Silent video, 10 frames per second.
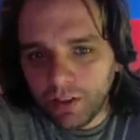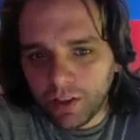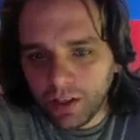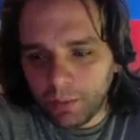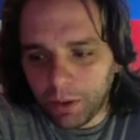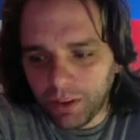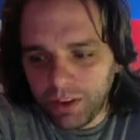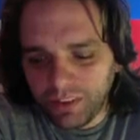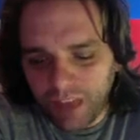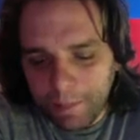the
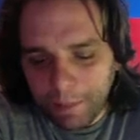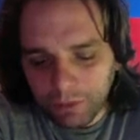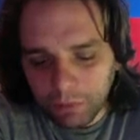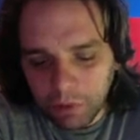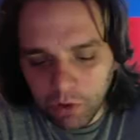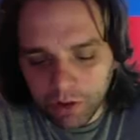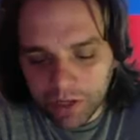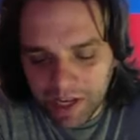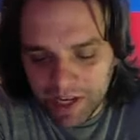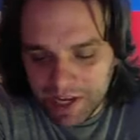police came up to me one
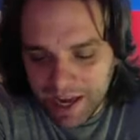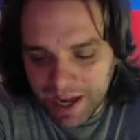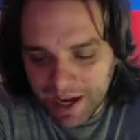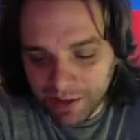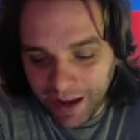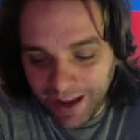day and